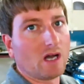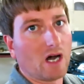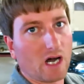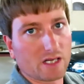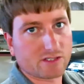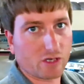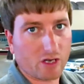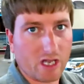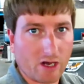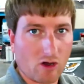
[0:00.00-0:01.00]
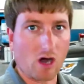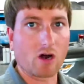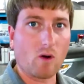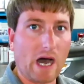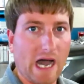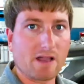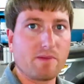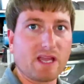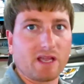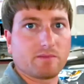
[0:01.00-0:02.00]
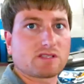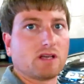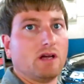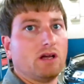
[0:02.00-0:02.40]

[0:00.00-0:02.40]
So you get your auto high beams,